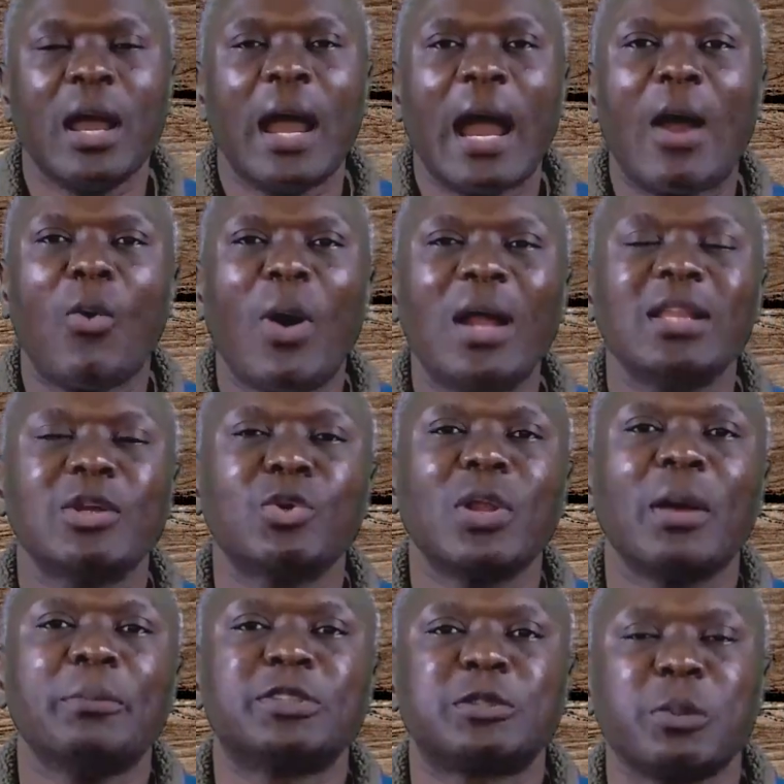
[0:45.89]
a word that
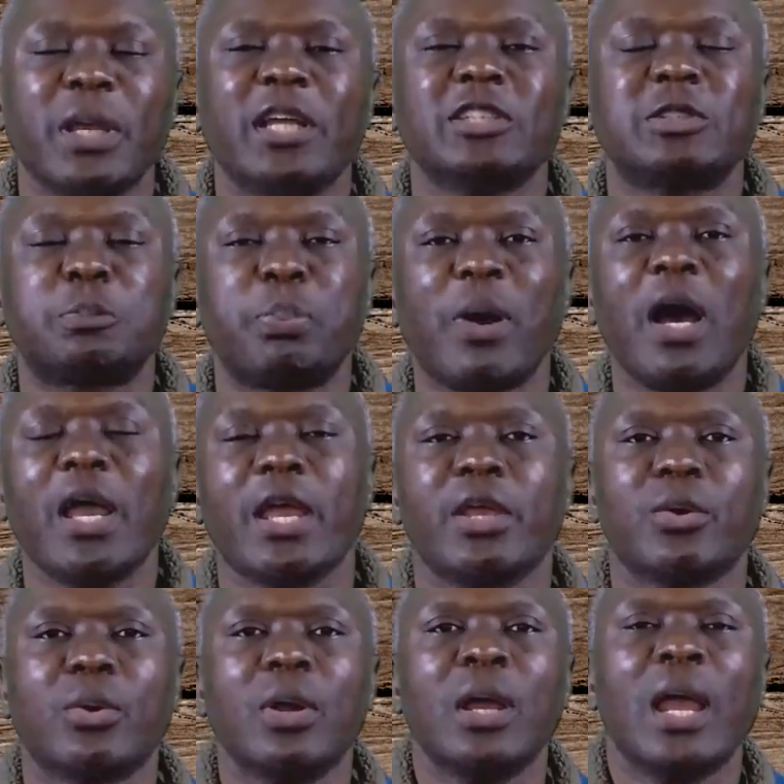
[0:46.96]
will inspire
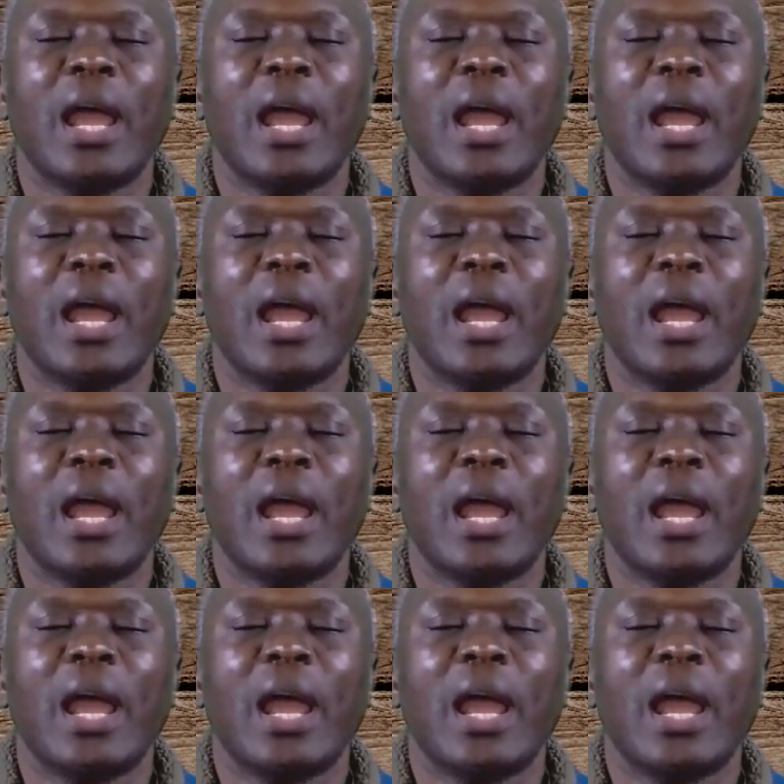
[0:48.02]
you,